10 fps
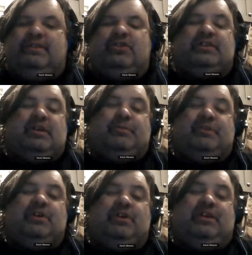is interesting,
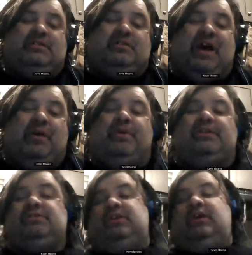particularly because of how
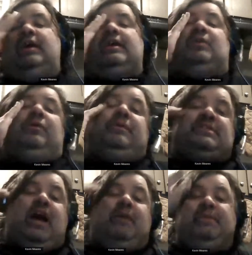much. One of
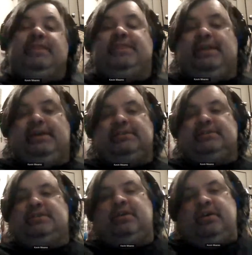those common
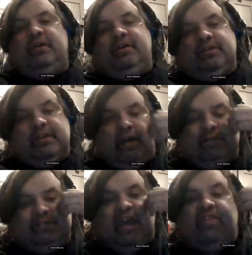things that